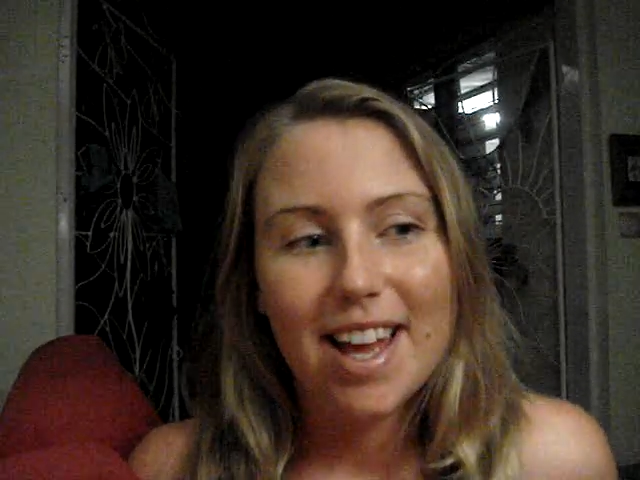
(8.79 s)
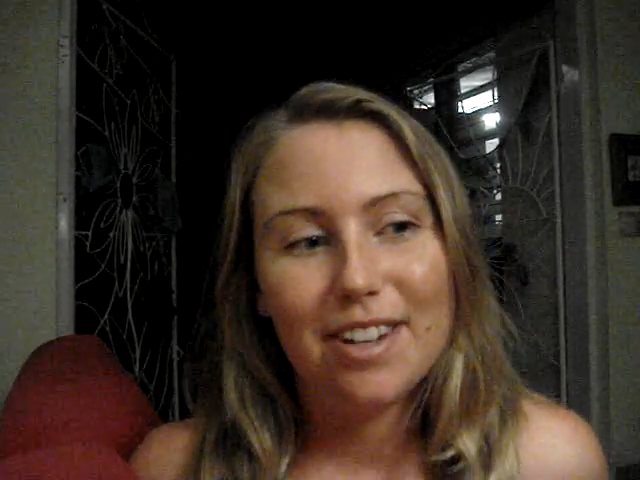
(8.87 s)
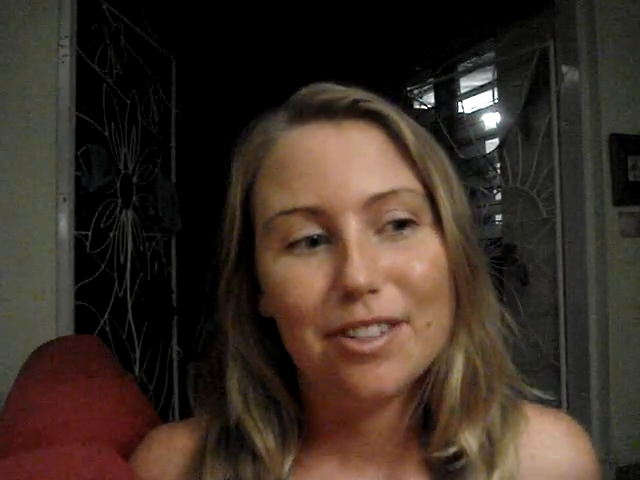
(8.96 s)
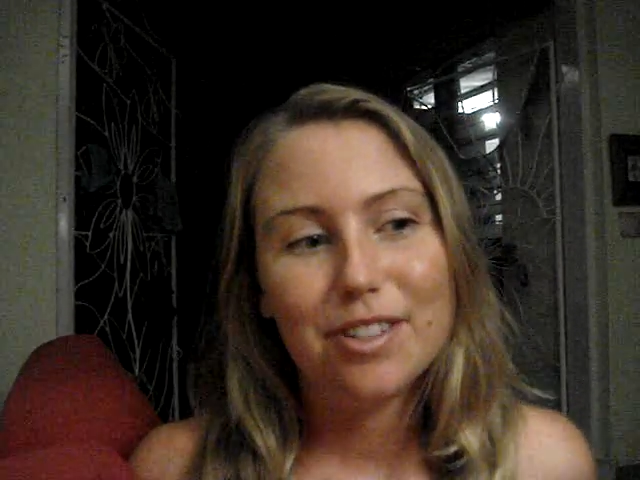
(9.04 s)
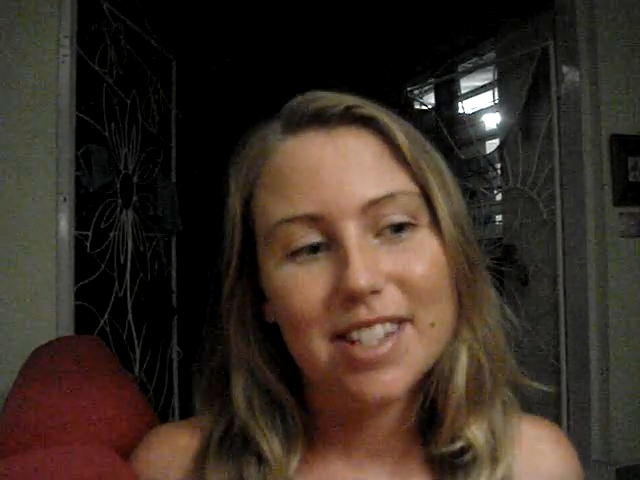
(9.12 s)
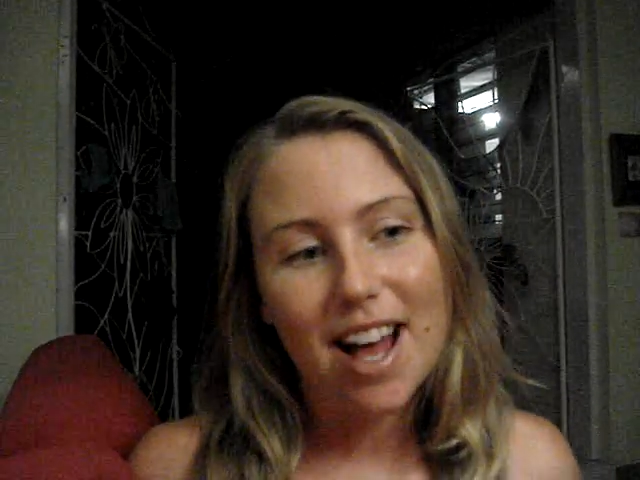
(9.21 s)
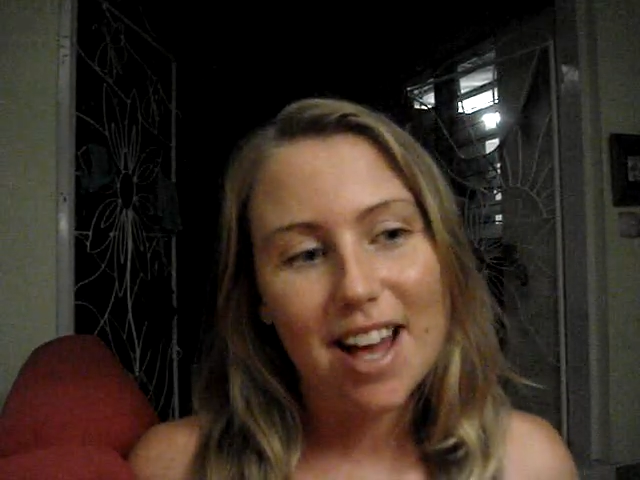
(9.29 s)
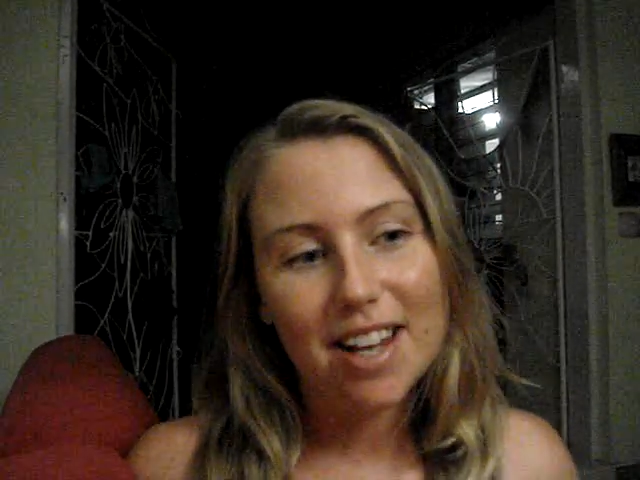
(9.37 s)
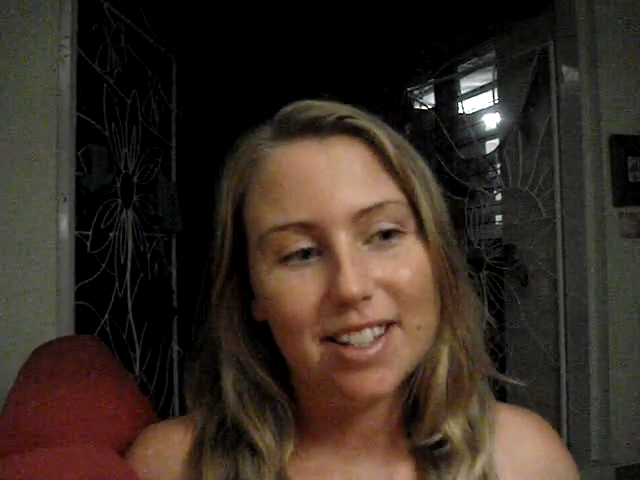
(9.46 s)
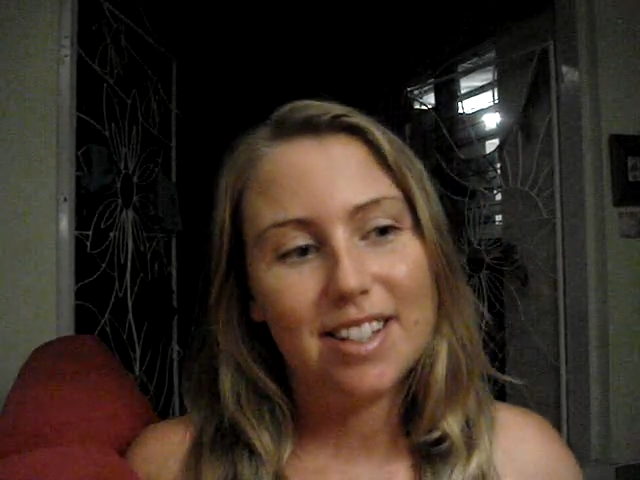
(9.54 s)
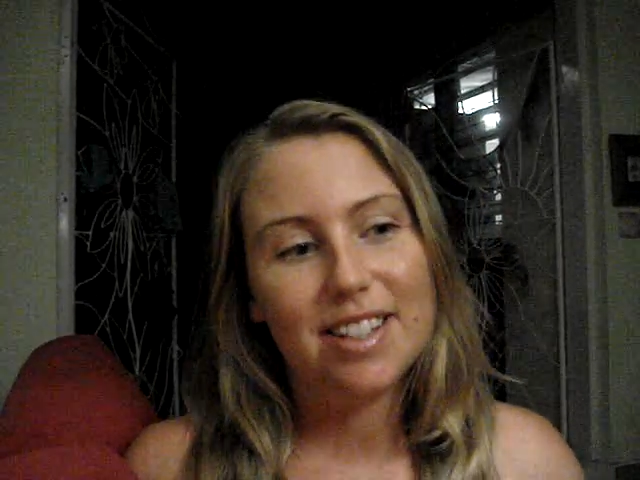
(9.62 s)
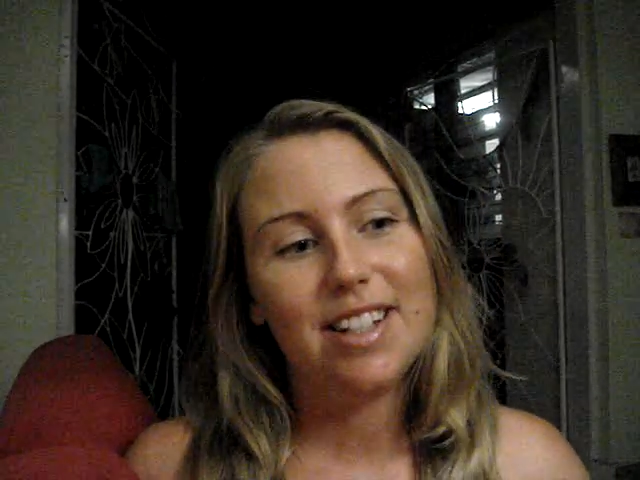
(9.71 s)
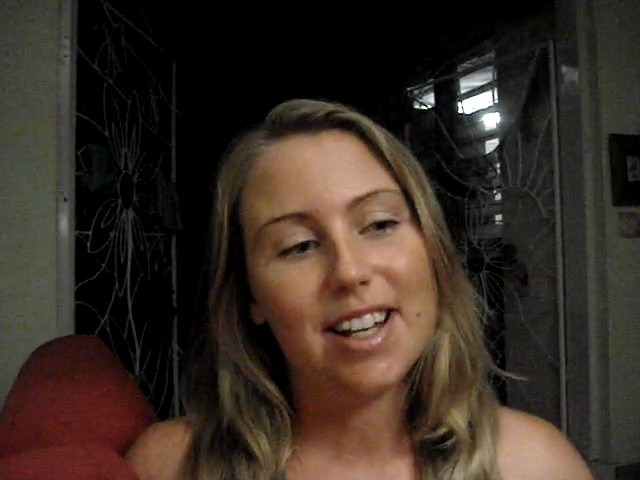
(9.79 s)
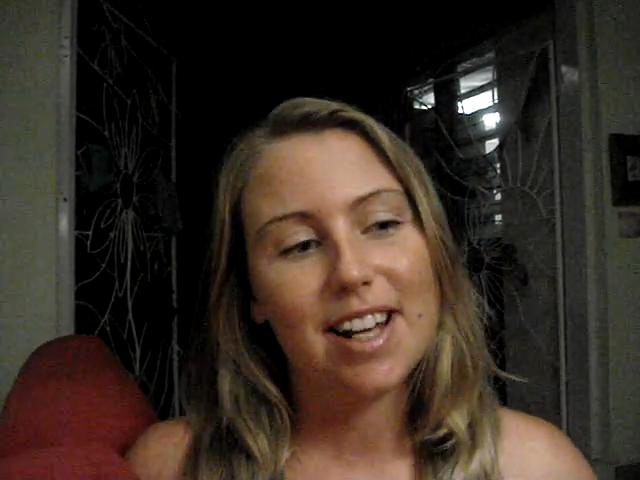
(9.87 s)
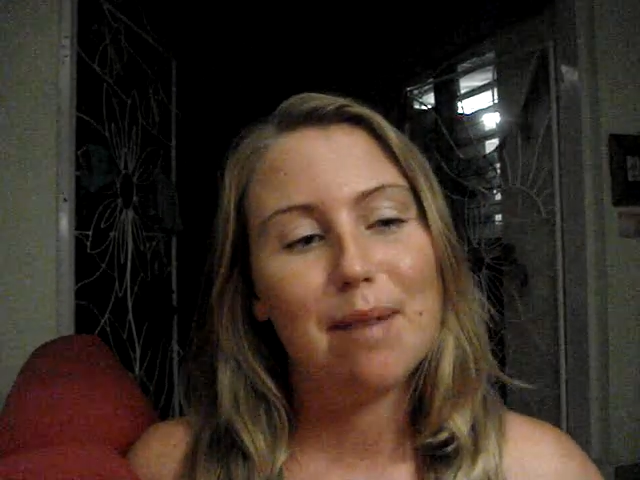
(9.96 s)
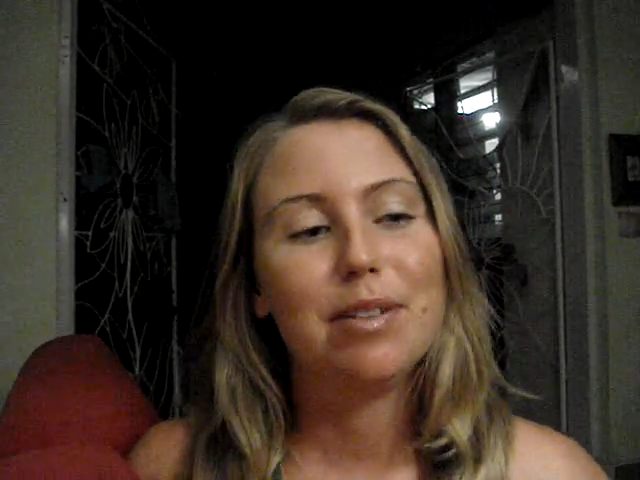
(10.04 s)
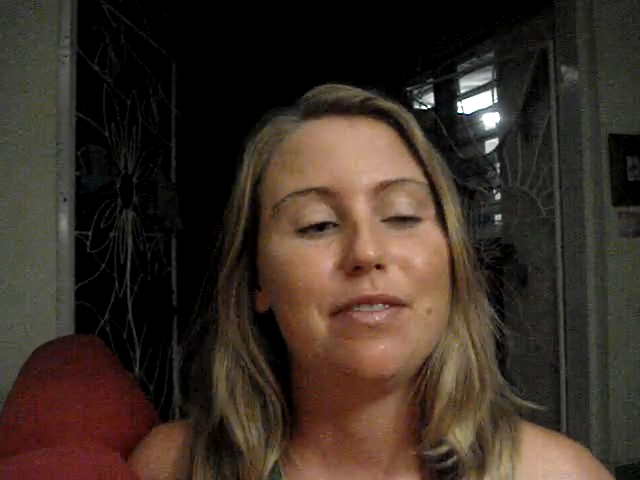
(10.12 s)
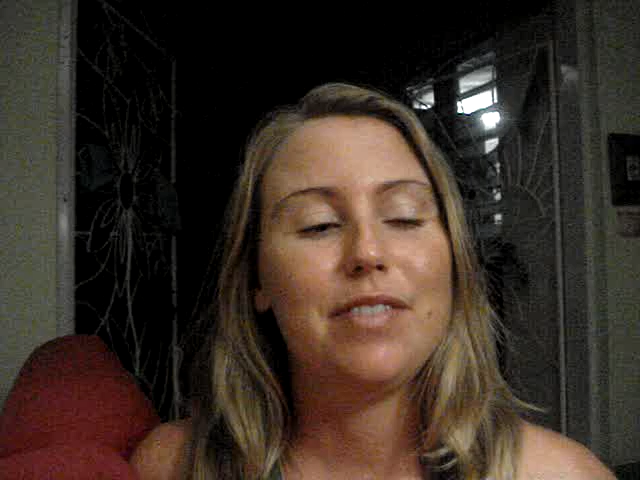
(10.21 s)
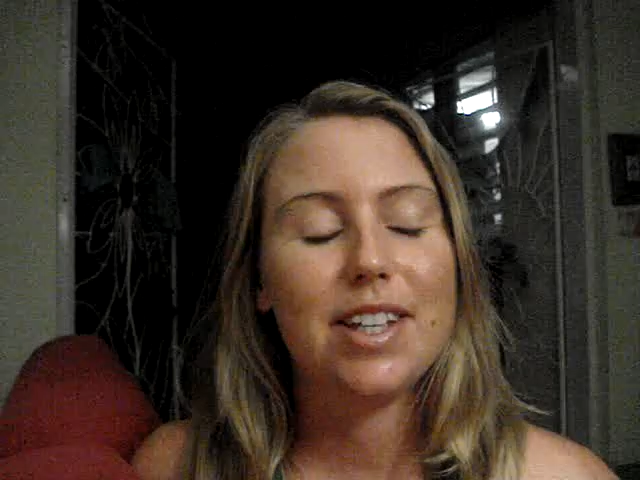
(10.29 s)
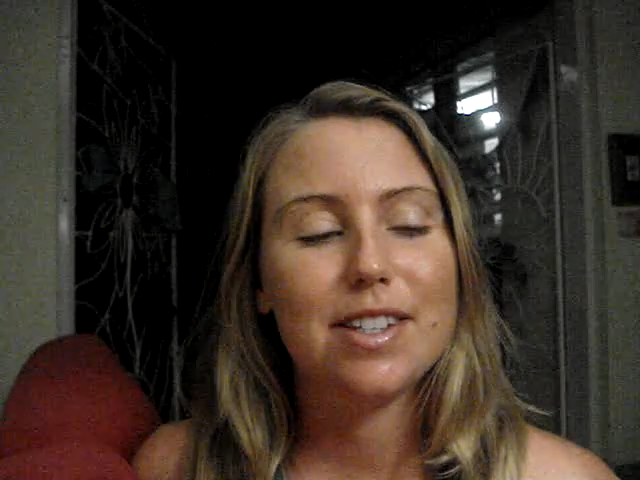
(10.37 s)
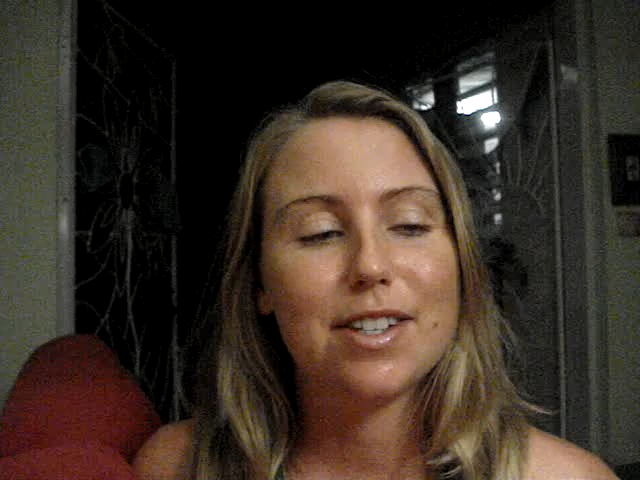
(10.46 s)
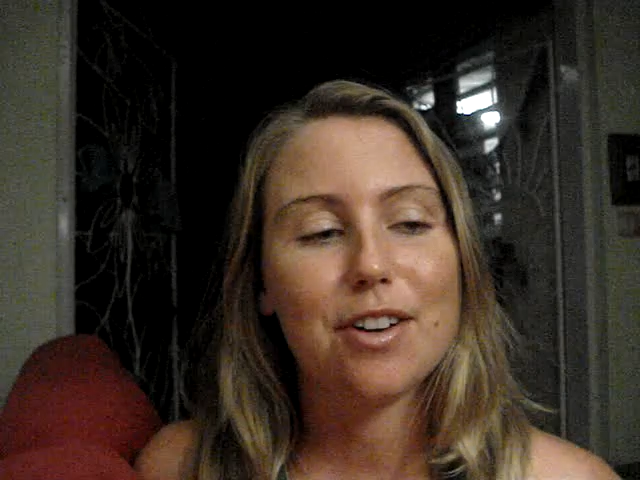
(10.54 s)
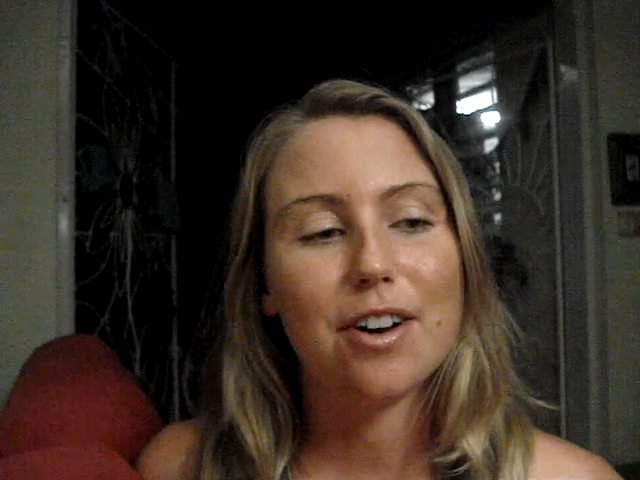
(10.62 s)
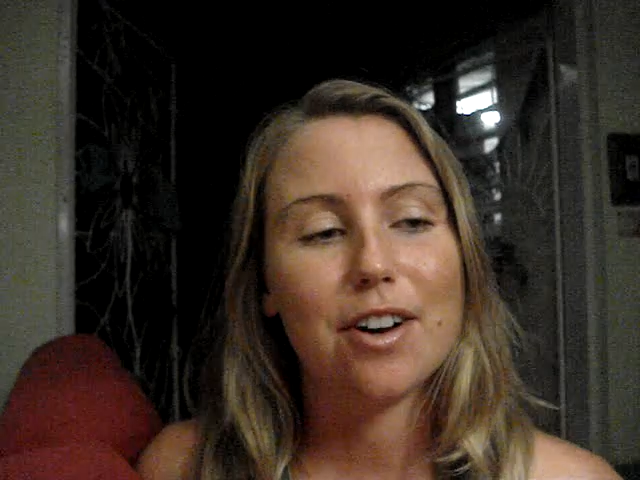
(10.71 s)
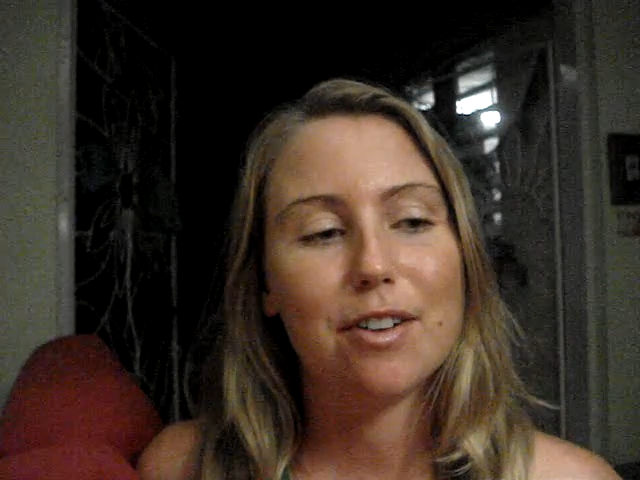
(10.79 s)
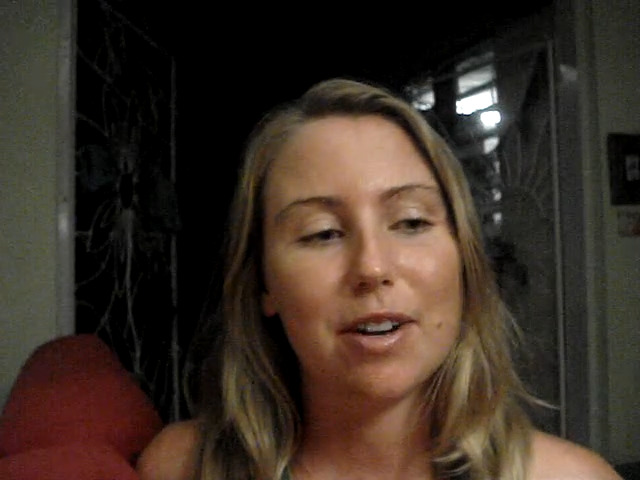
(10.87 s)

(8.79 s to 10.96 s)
It all started a couple of years ago